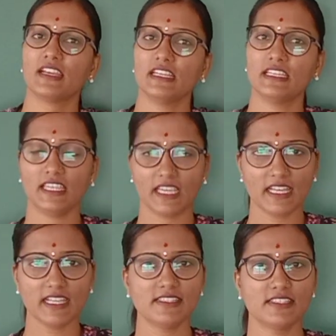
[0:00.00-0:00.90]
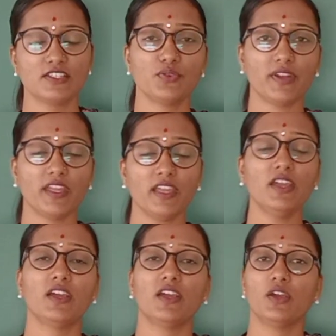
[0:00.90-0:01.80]
Yes,
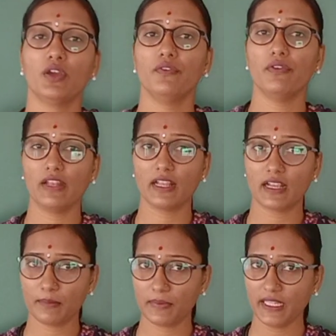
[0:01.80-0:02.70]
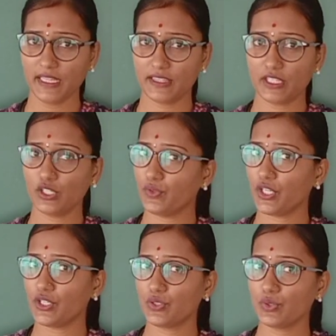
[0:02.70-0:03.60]
today we will complete the
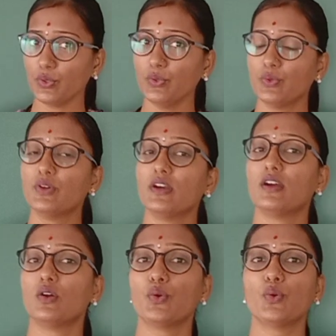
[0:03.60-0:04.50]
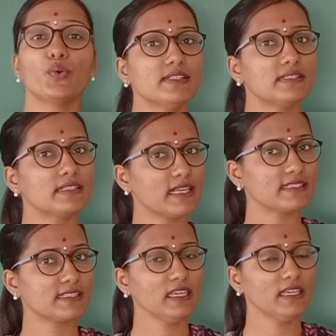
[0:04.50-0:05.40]
unit 2, Who is
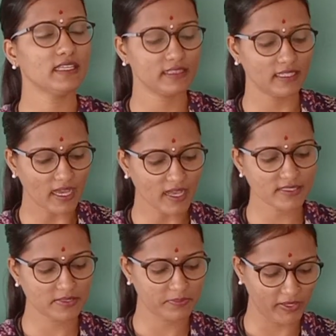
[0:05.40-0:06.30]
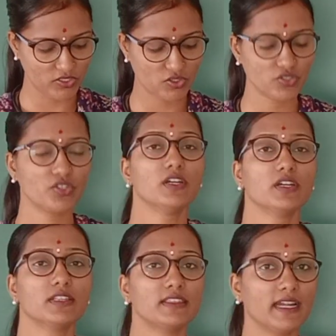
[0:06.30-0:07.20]
Lazy, the last page,
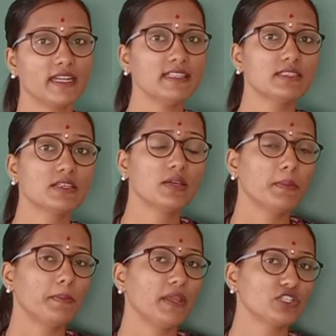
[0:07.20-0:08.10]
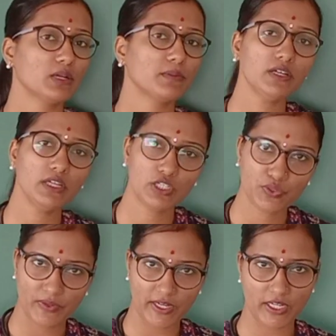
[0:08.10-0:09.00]
that is page number
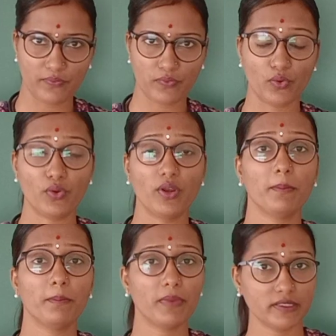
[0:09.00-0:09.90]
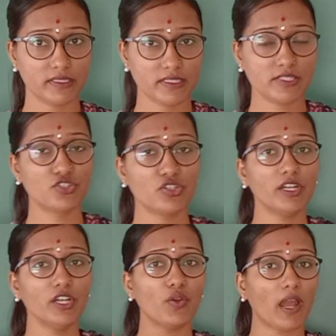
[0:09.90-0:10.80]
24. But this, children,
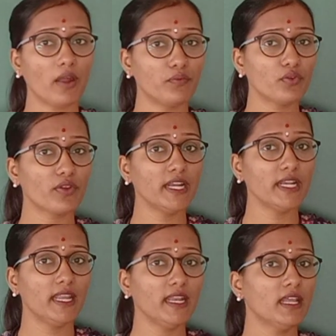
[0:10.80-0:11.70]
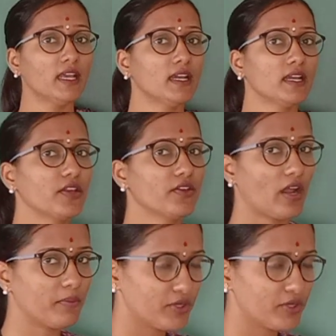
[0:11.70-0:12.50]
you have to write in grammar